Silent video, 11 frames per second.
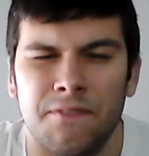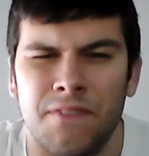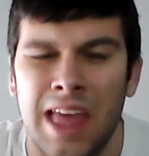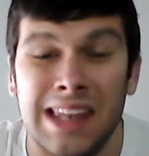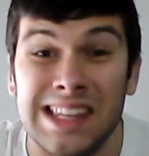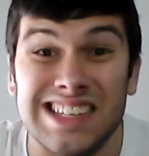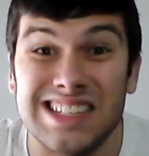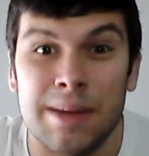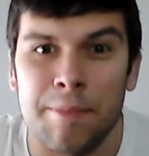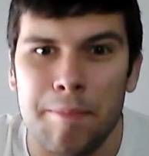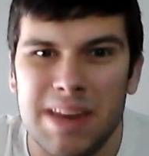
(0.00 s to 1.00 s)
at
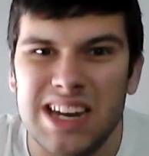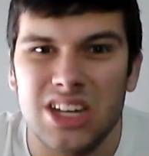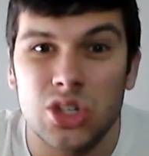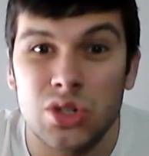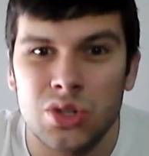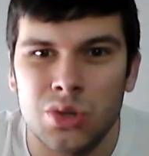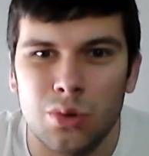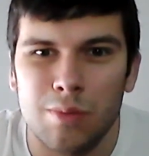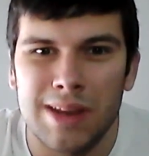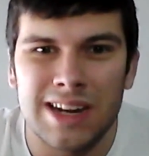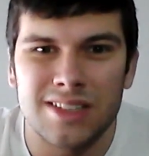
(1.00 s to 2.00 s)
least a minute, 2
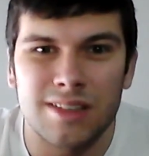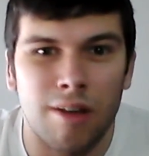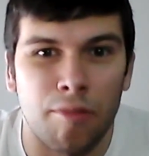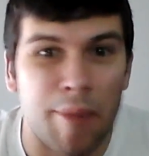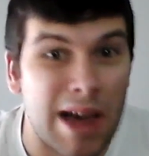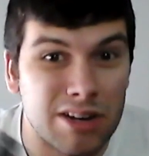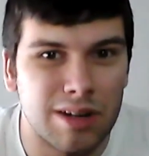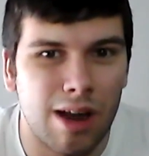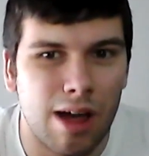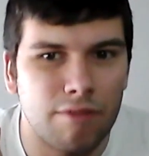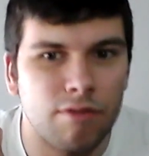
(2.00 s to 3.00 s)
minutes of battery
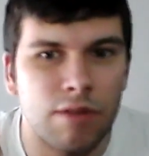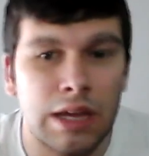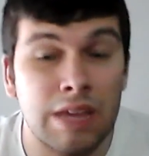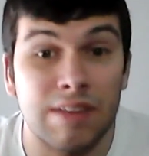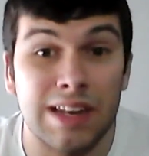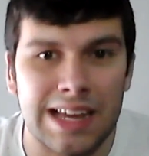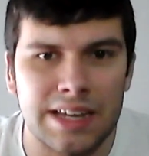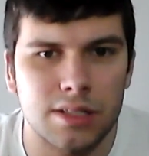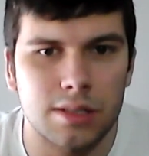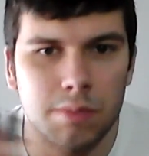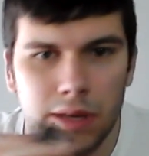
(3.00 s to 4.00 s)
life, even
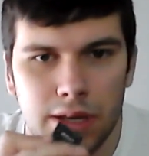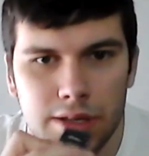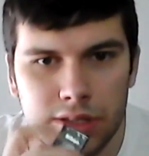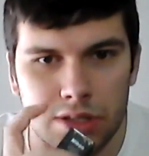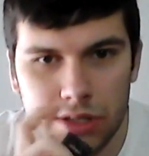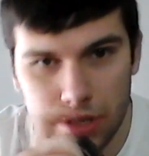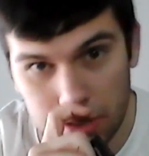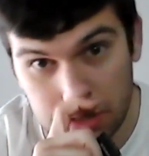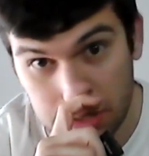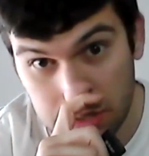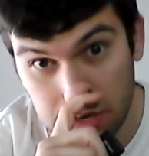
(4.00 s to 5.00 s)
less, because it just kind of
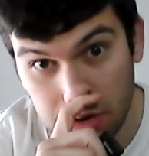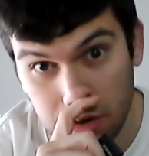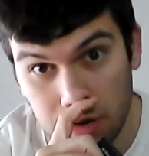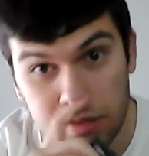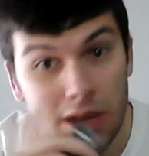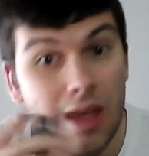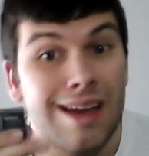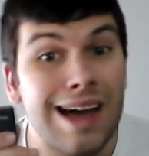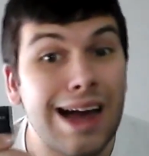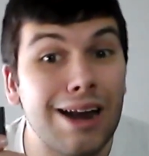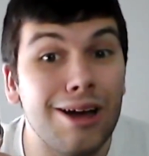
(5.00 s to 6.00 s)
sits there and goes,
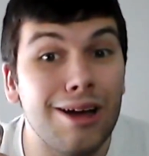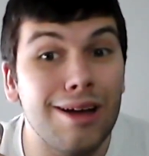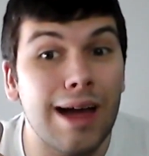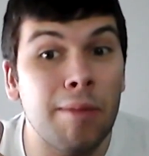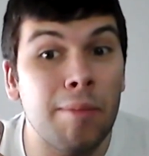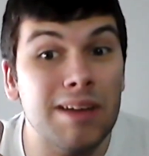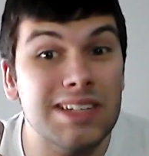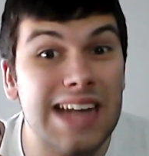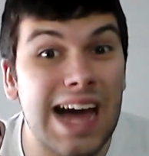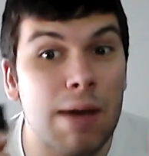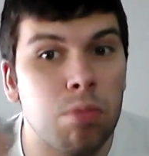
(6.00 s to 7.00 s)
"Hello, I'm about to
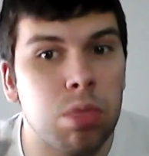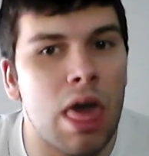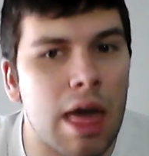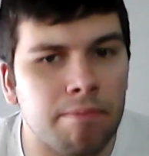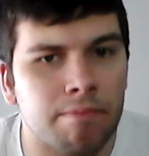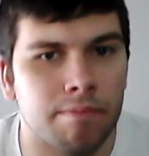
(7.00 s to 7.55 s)
die." Bleh.